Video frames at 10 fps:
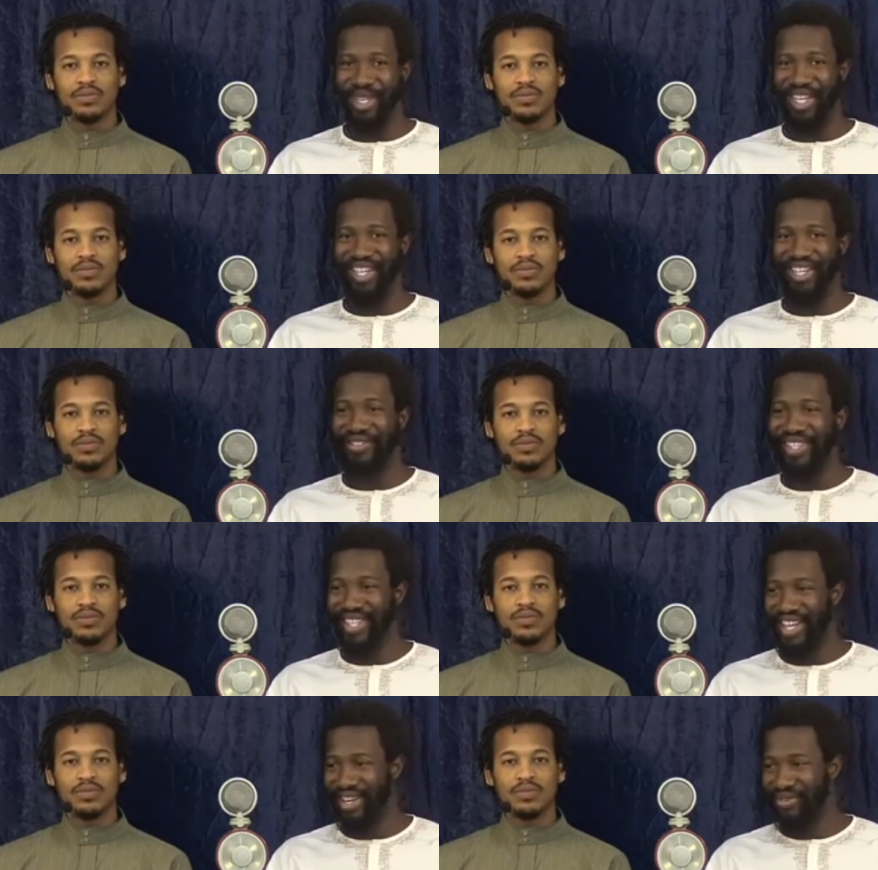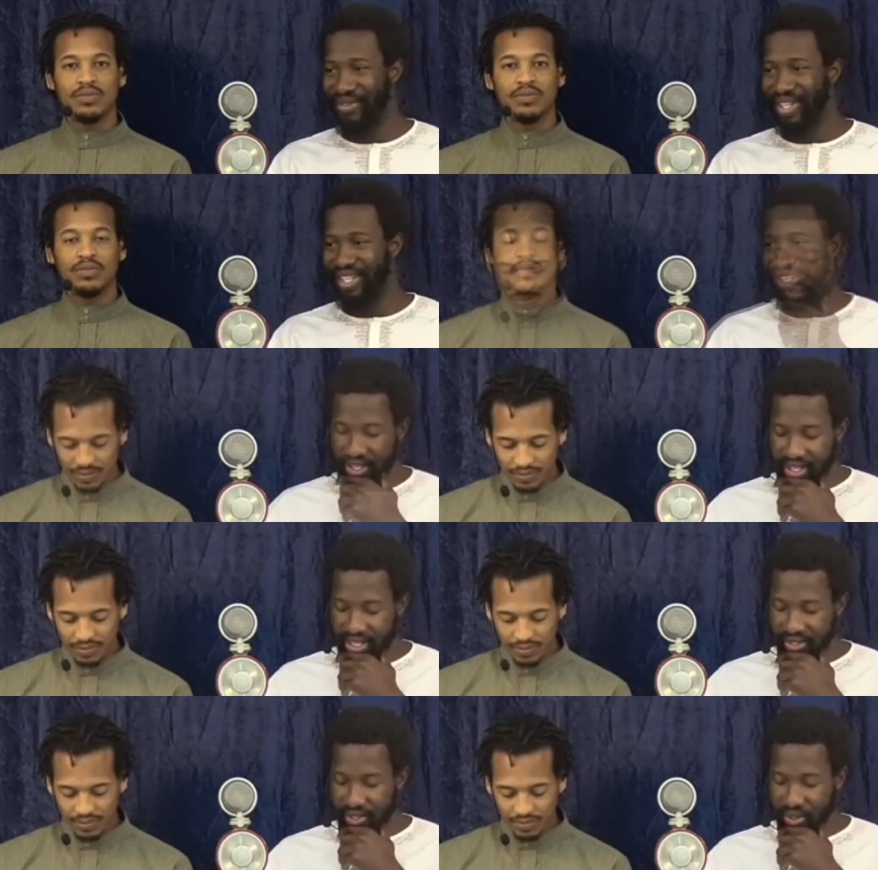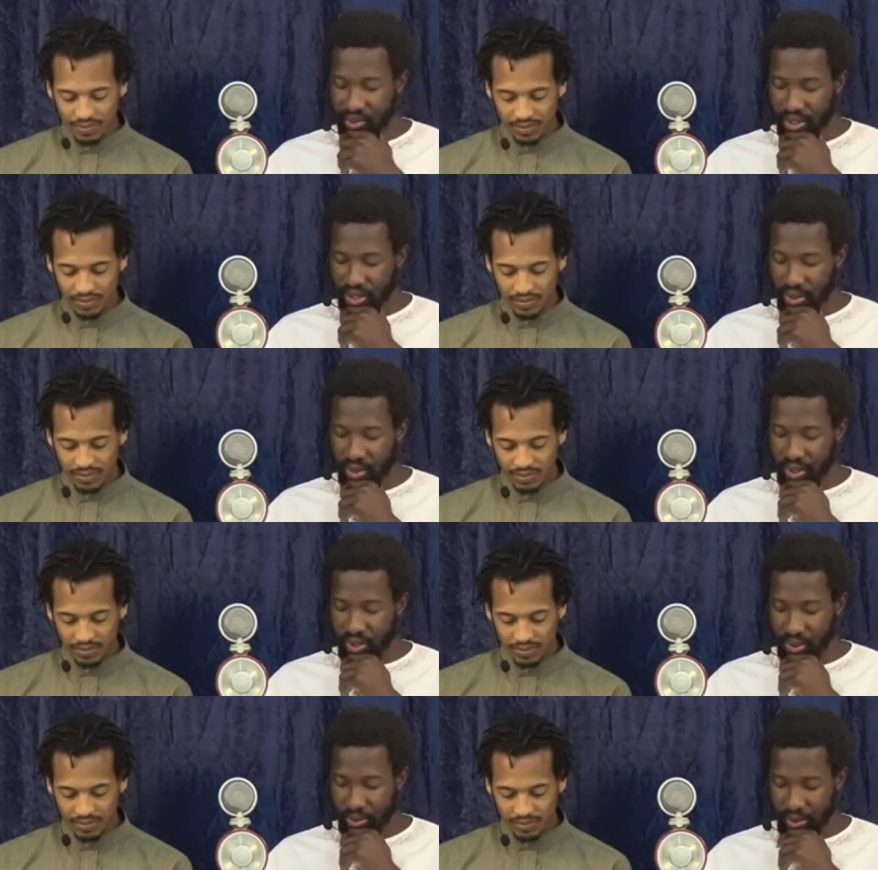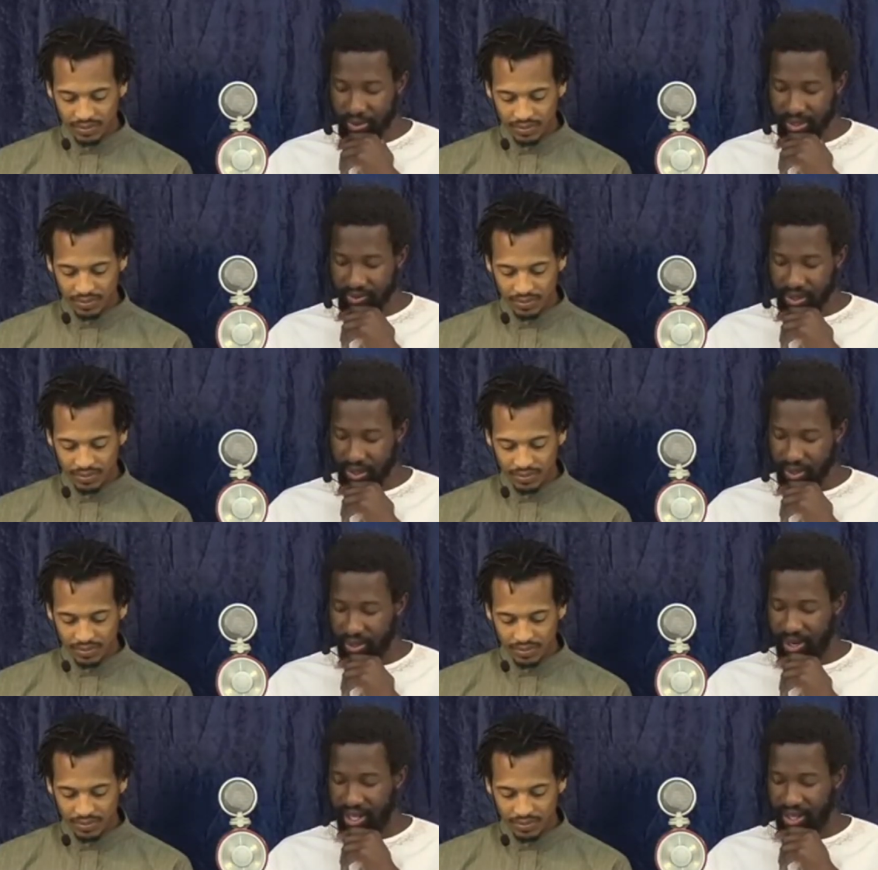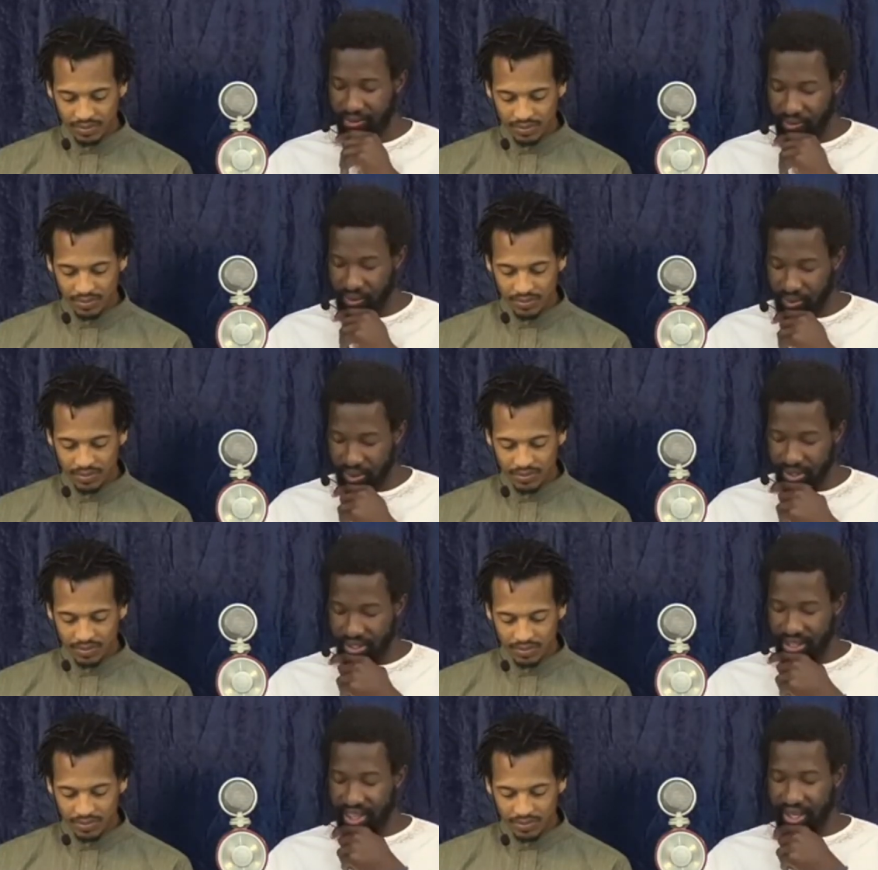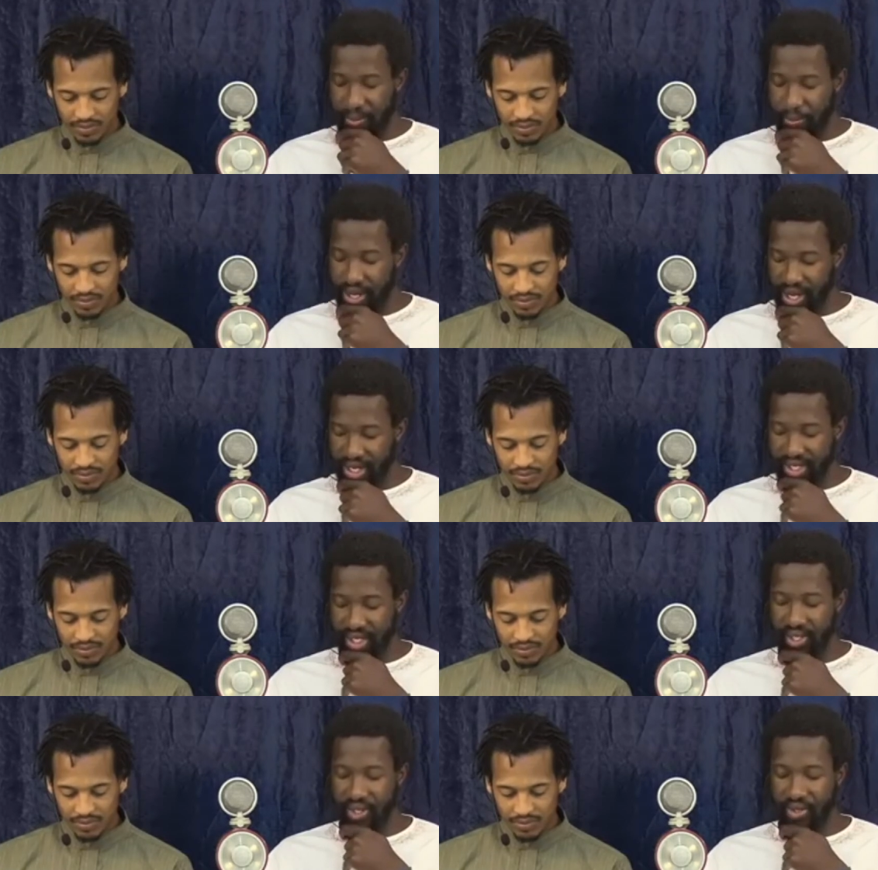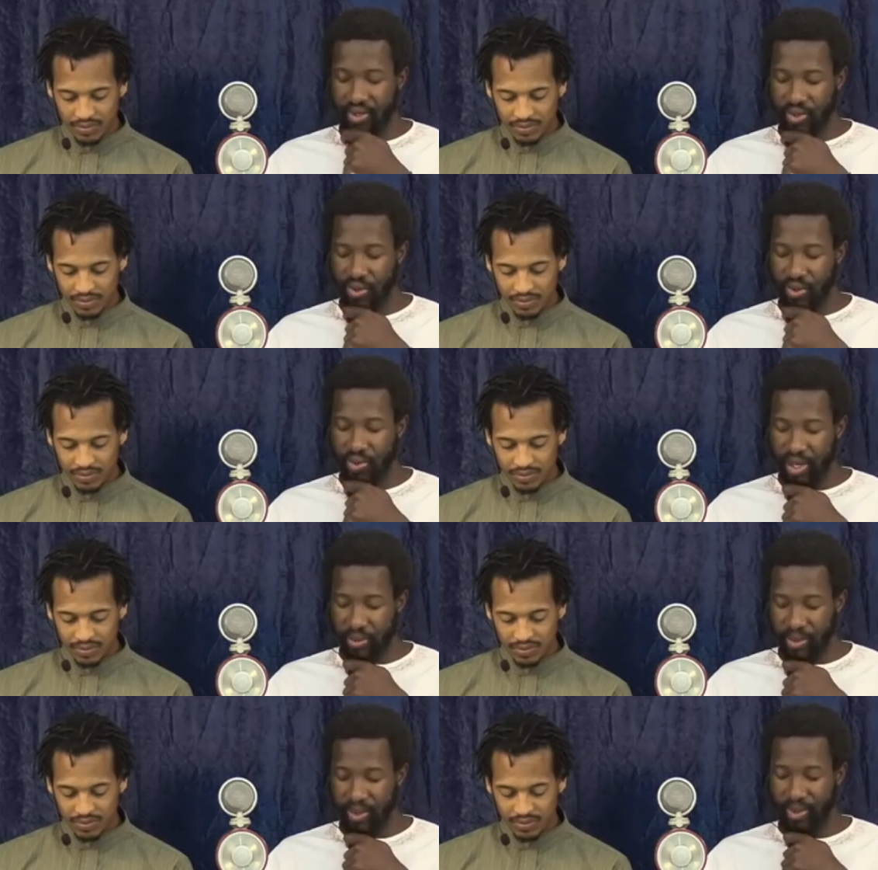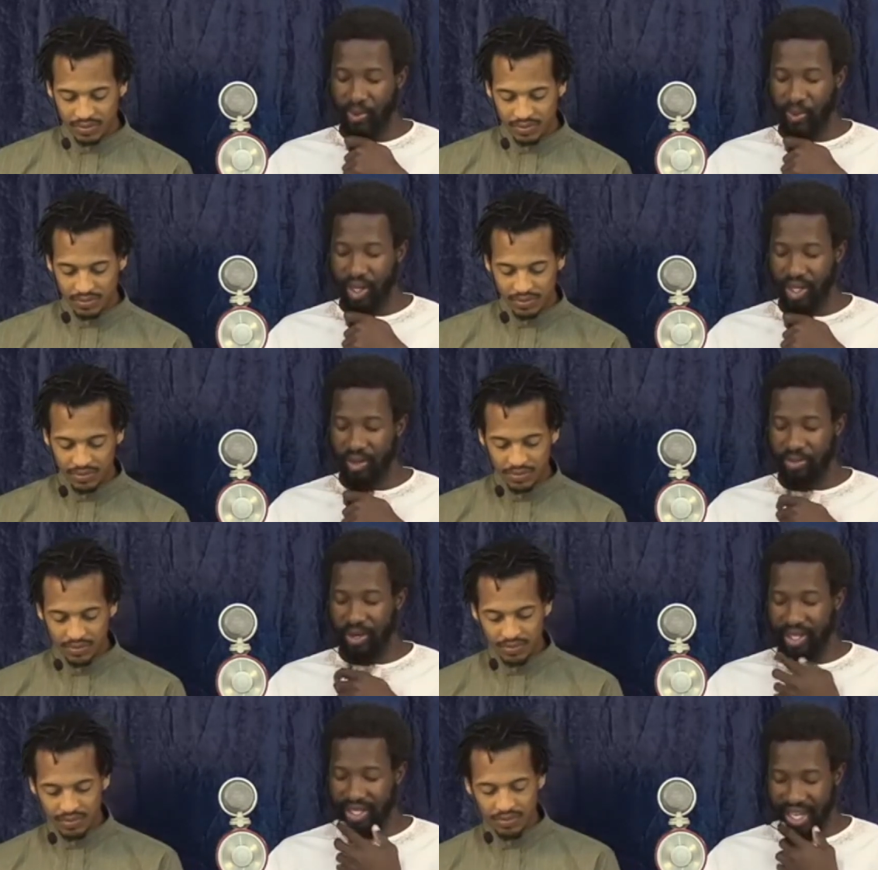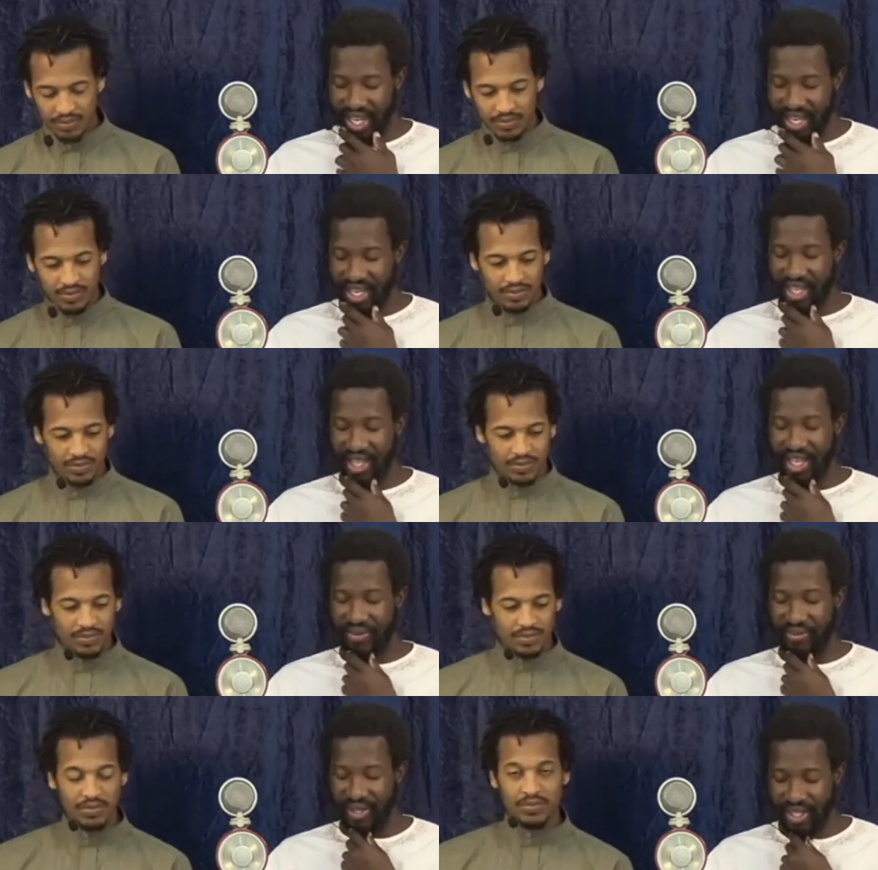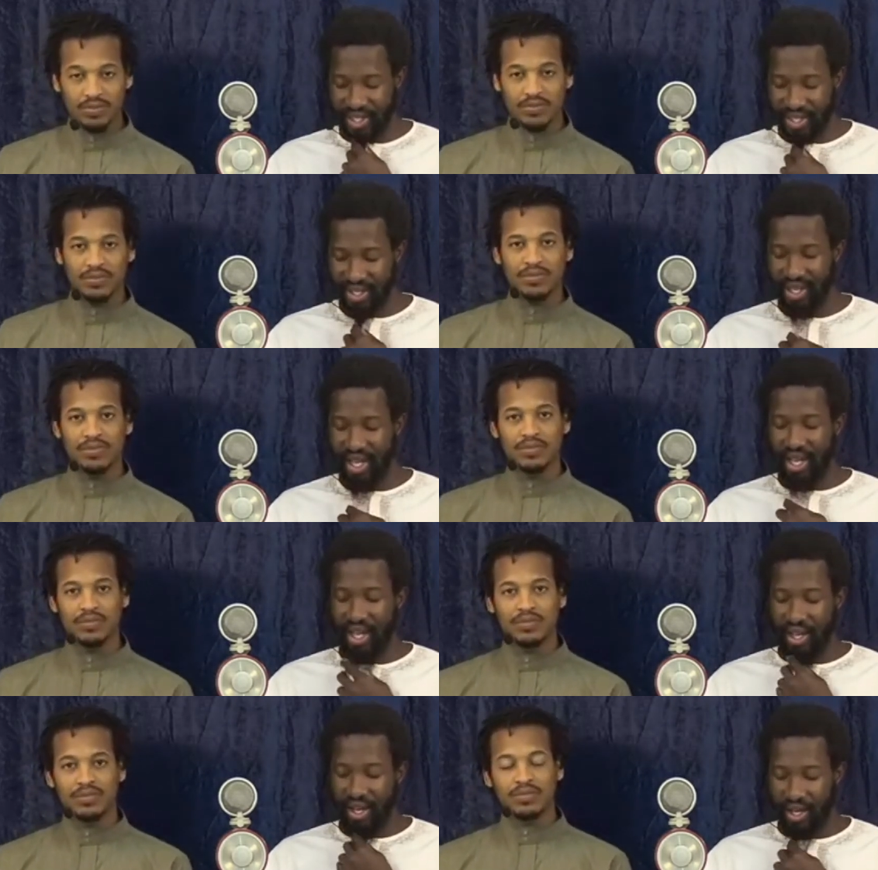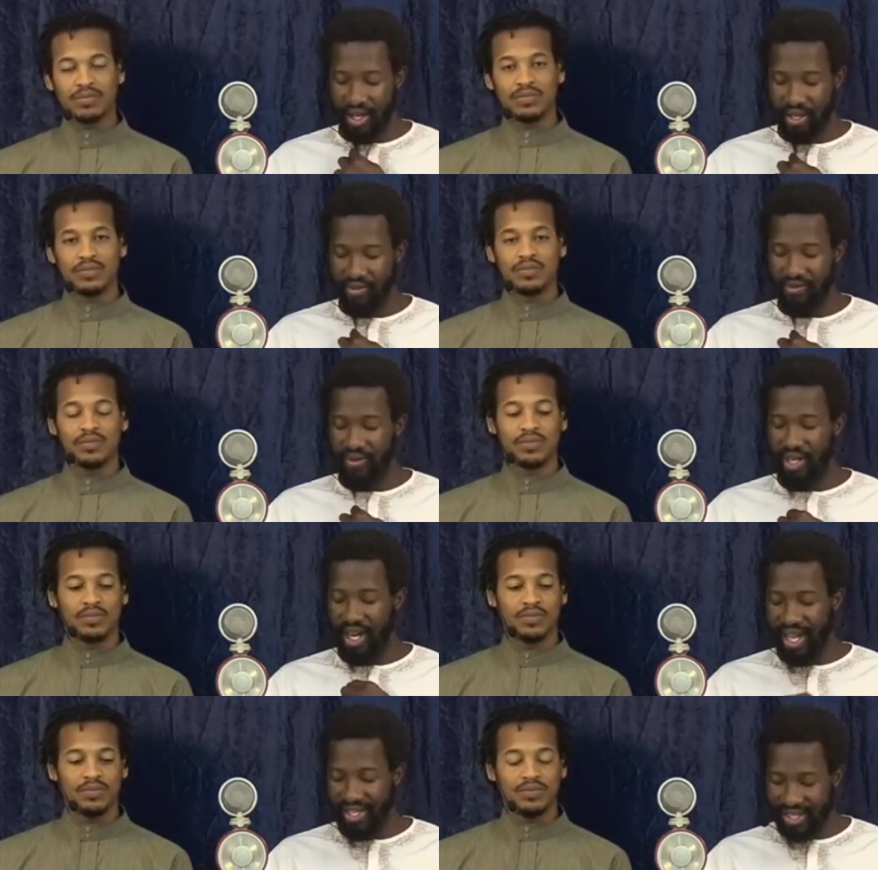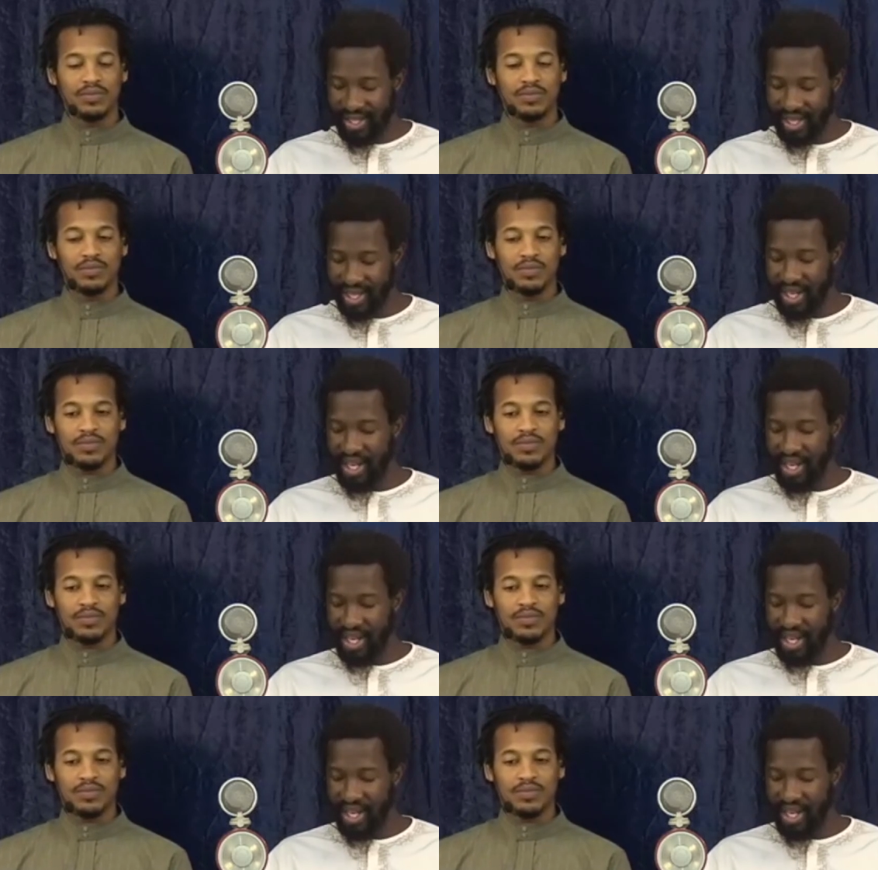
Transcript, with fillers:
Speaker 1: a living sacrifice. Hence you will know the true members of the church by their fruits that they bear, since the true members will partake in the affliction of not sinning and